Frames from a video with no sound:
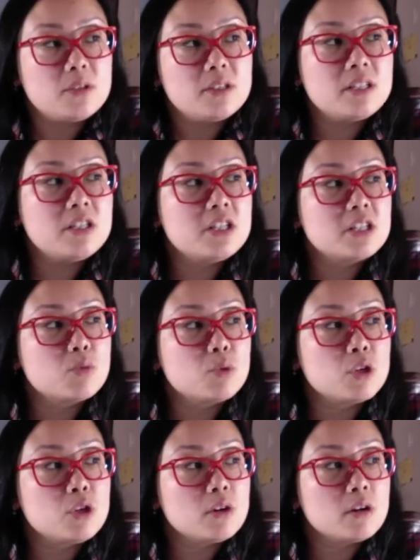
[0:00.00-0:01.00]
it's just
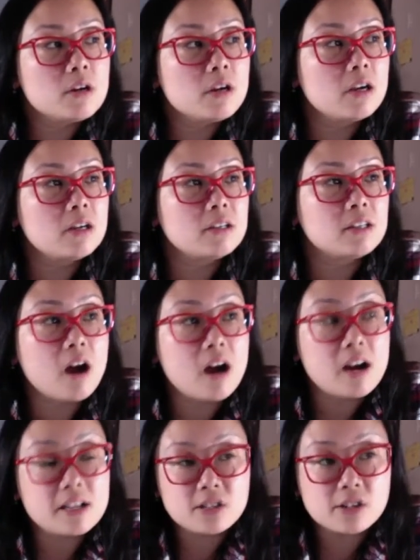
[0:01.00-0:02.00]
when the
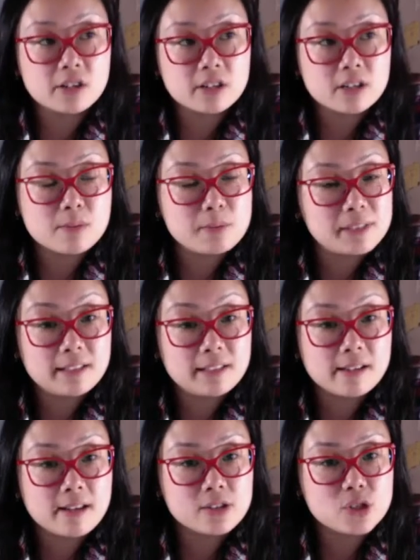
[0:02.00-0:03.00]
odds are completely
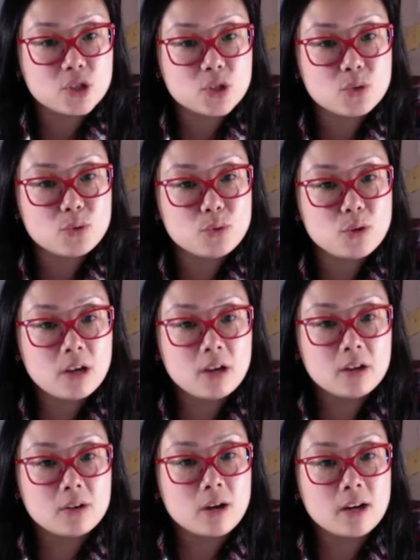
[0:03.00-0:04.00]
against you,
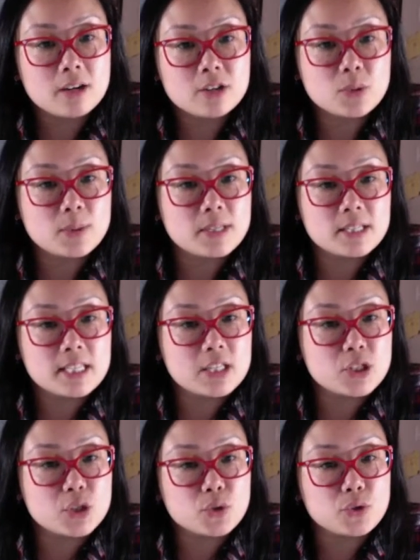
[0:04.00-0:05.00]
you kind of just want to say
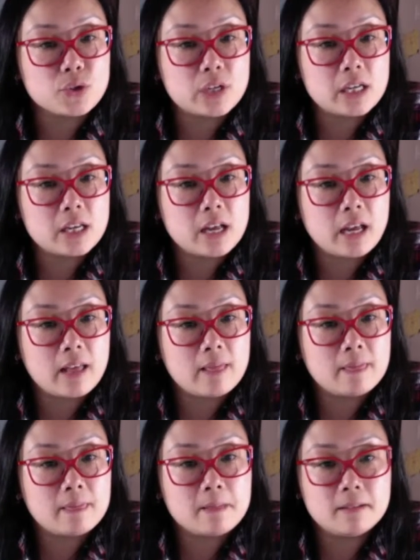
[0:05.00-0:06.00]
screw it
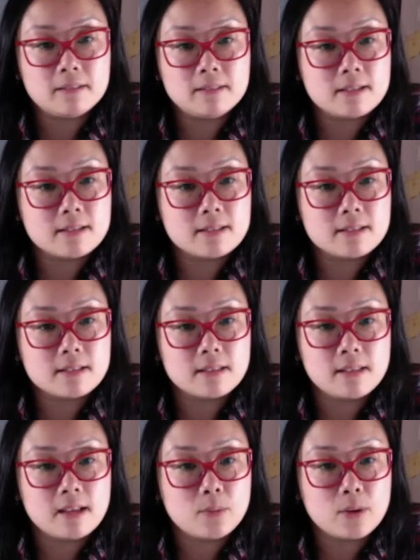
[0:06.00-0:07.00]
and just
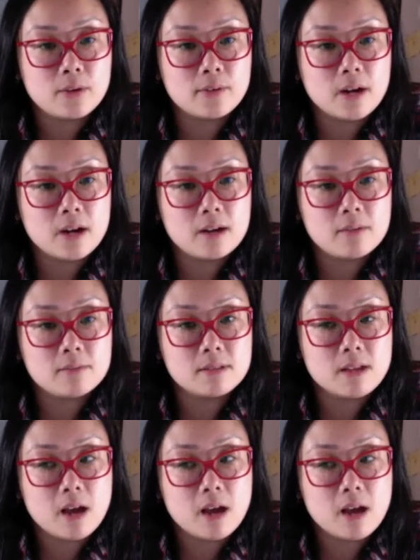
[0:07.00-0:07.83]
let whatever come.